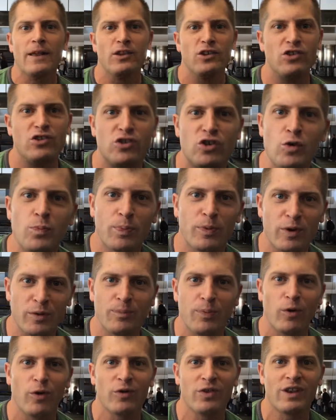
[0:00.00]
super
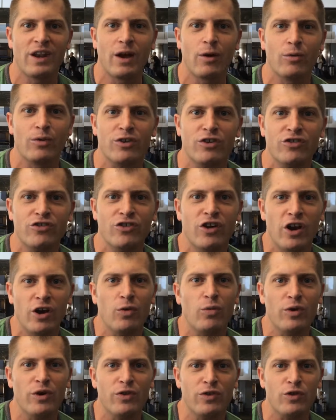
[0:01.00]
important that I want to
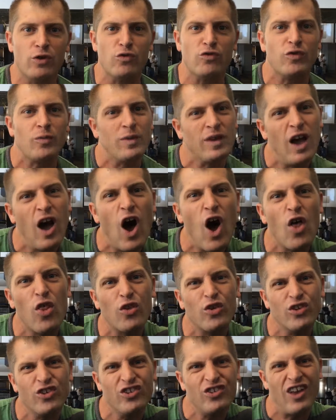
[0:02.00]
share with you from the
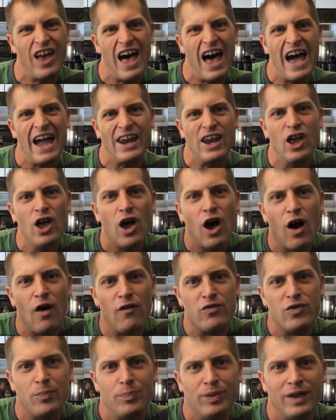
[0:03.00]
other side
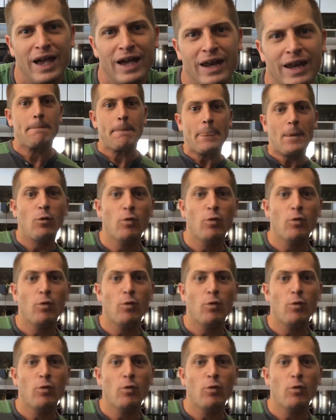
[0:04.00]
of the planet.